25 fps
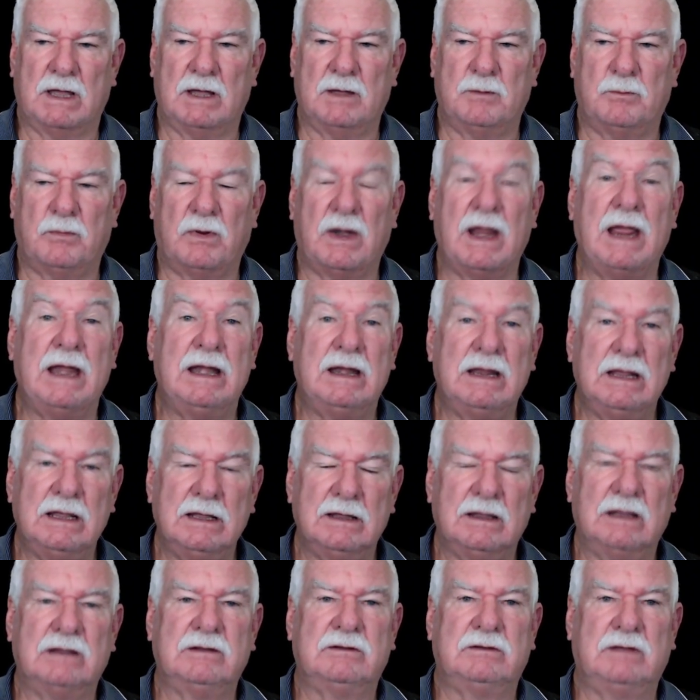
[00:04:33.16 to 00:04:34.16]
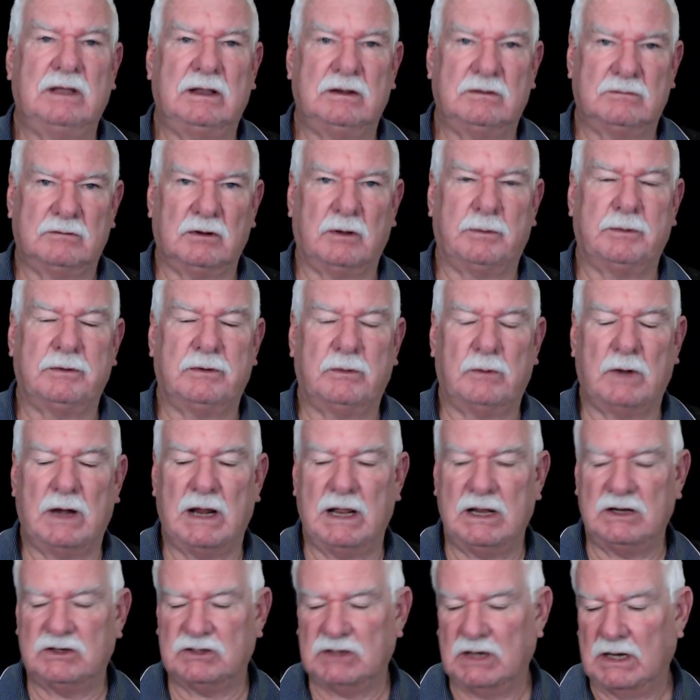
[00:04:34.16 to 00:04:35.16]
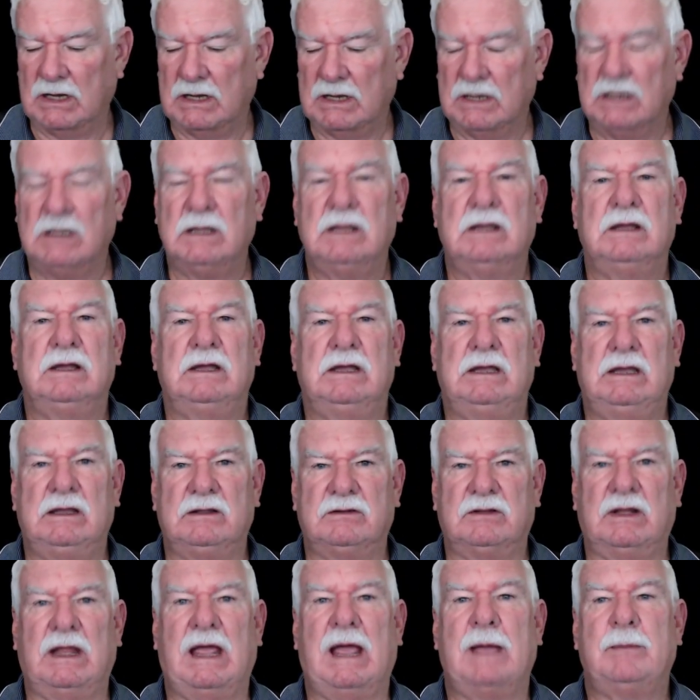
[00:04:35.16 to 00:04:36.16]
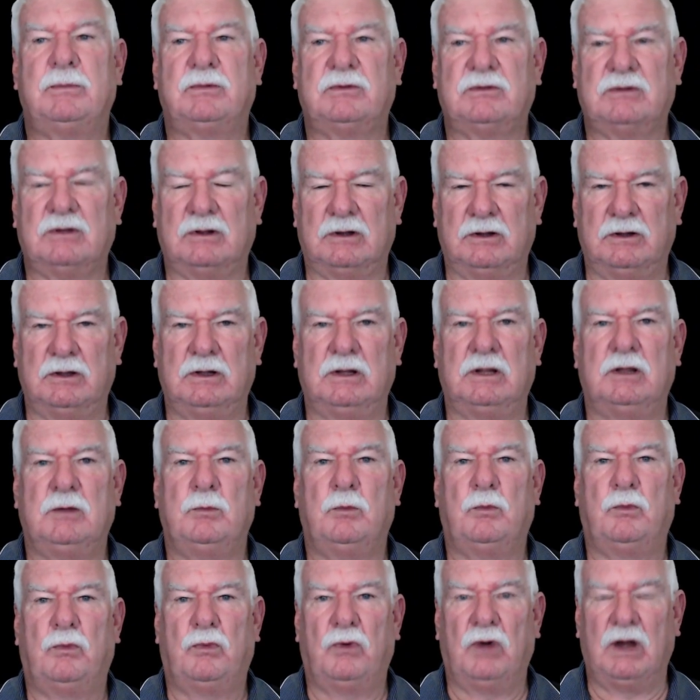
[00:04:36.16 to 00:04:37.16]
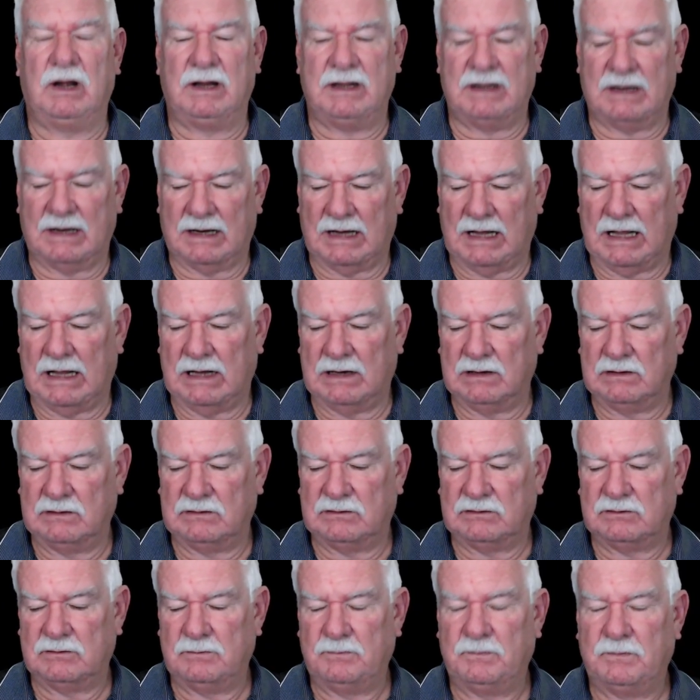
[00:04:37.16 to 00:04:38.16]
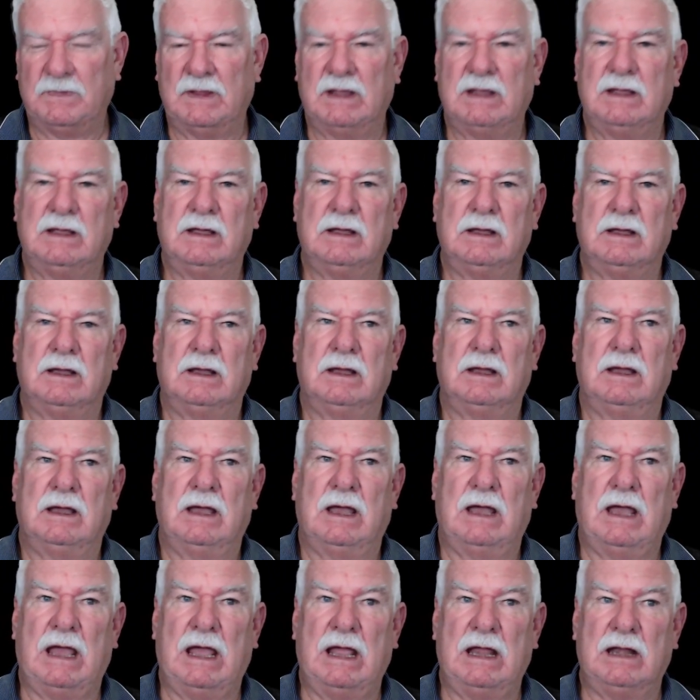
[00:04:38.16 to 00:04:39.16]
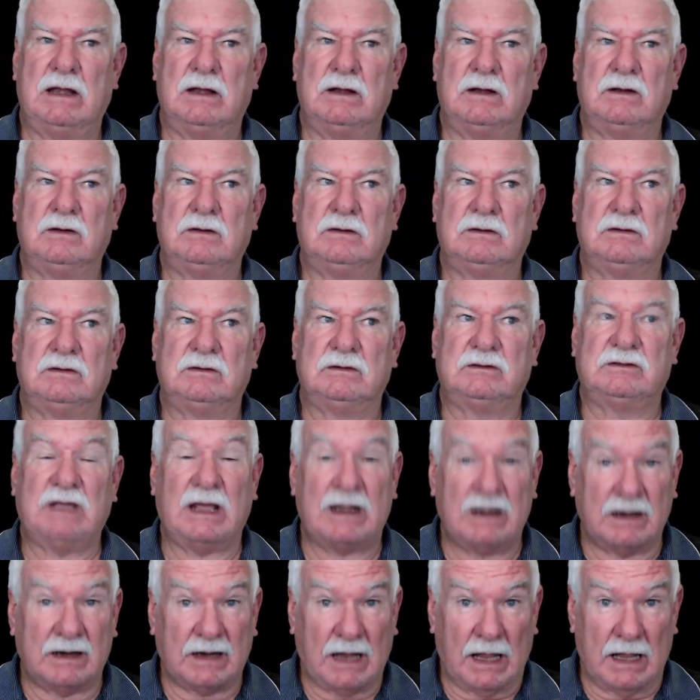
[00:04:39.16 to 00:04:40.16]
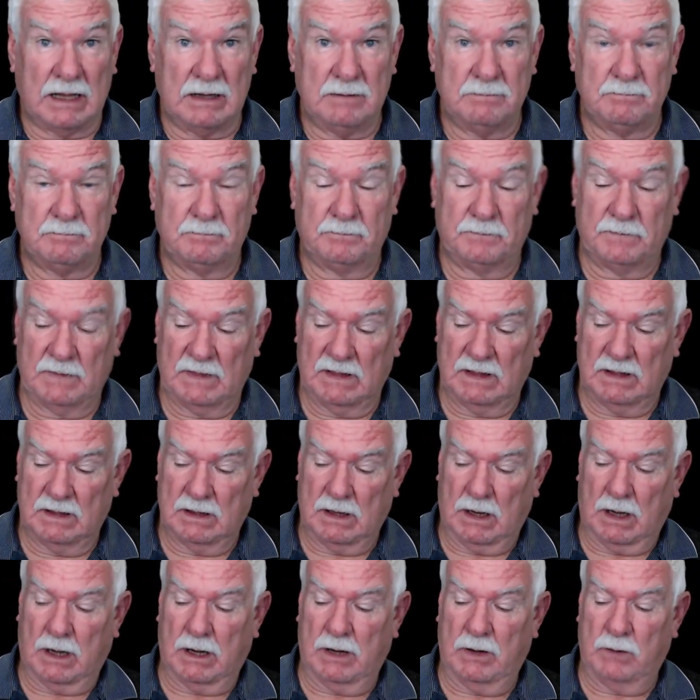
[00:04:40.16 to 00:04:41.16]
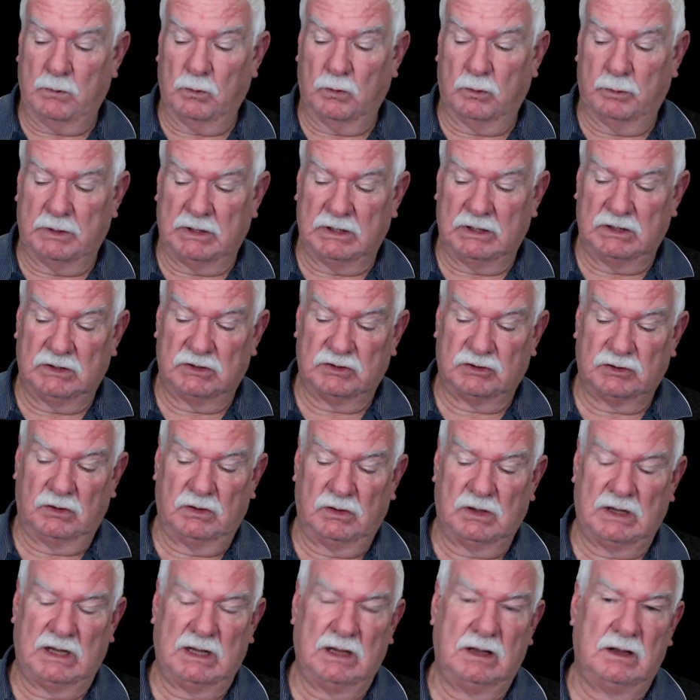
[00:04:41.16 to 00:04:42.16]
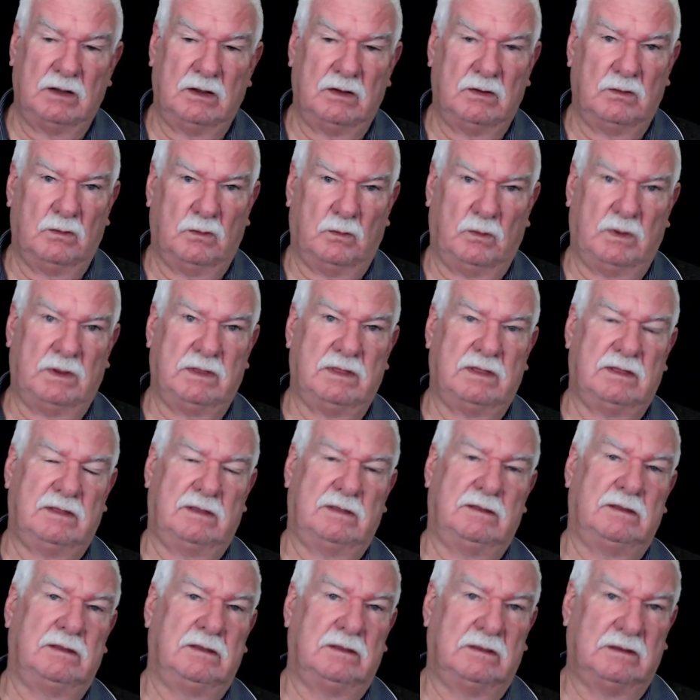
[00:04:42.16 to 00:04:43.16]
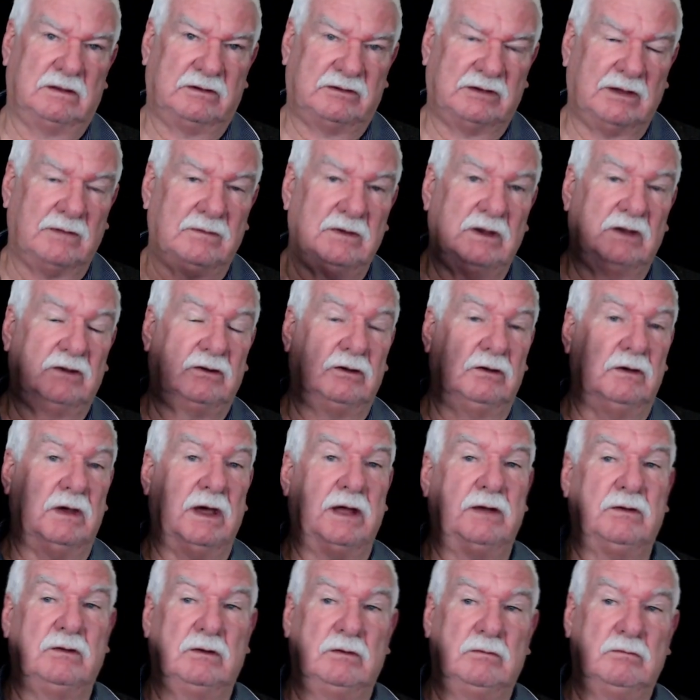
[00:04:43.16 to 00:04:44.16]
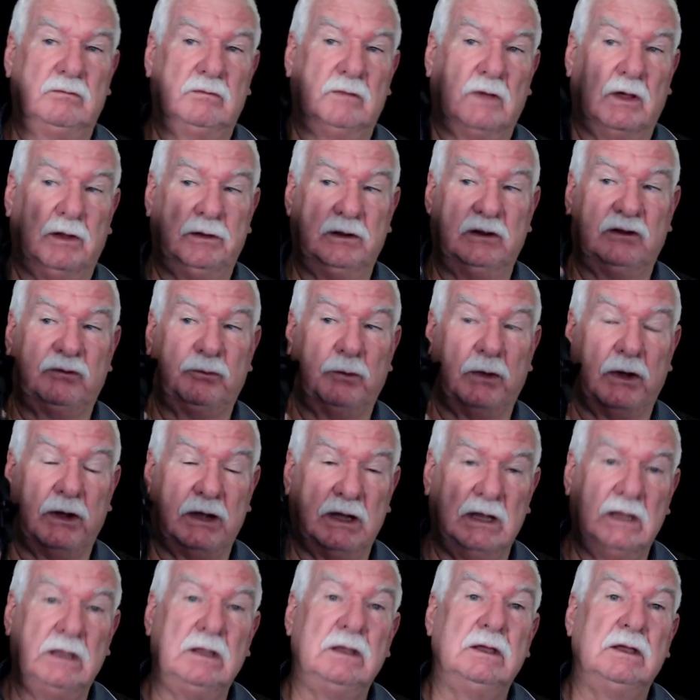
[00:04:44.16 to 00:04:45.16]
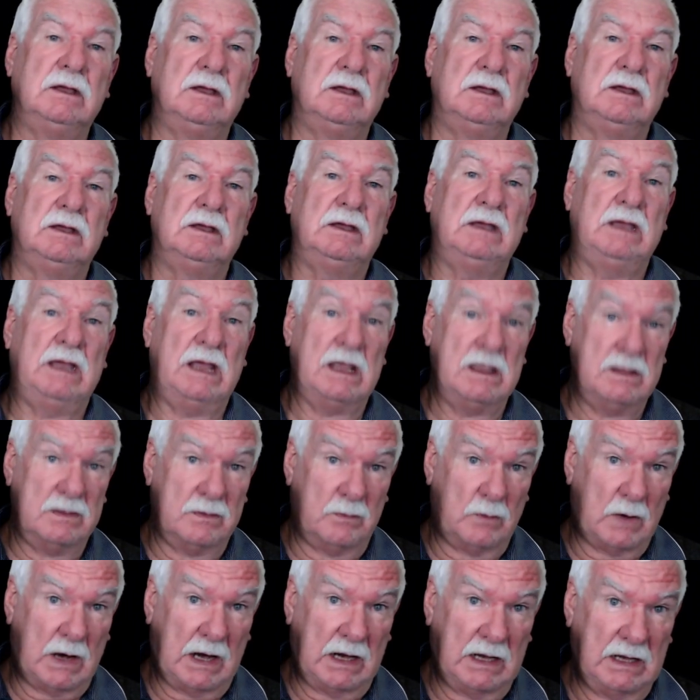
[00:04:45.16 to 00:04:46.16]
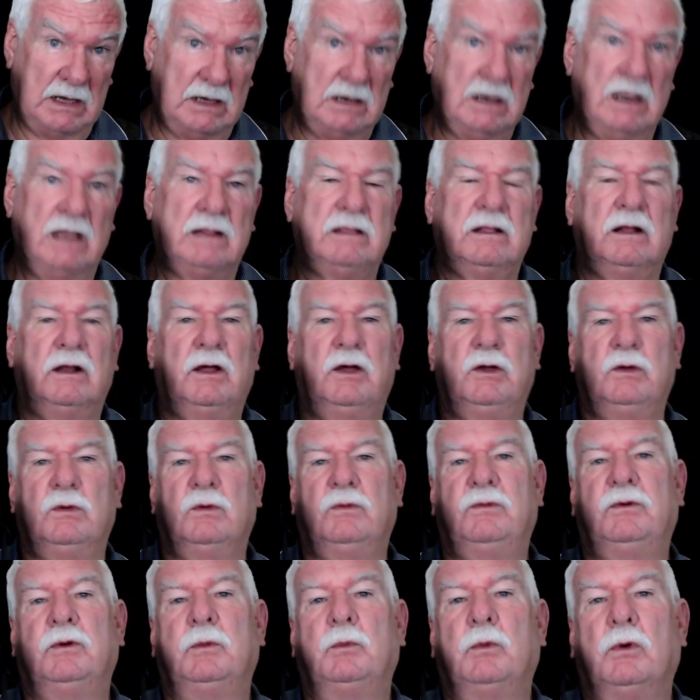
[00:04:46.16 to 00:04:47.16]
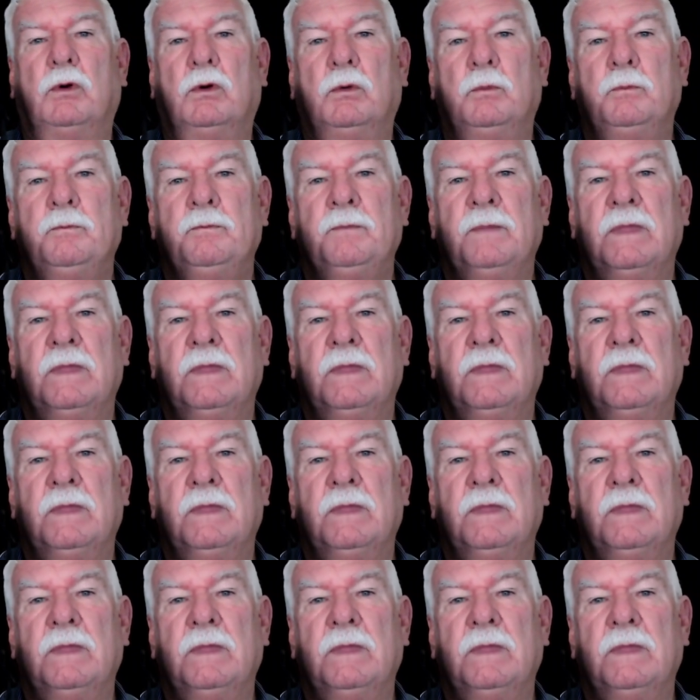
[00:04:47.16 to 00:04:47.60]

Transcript: branding, that's their top of the range, is an absolutely brilliant lens. And Saturday, I will be shooting with the 7200 on this body in the rain at the local football.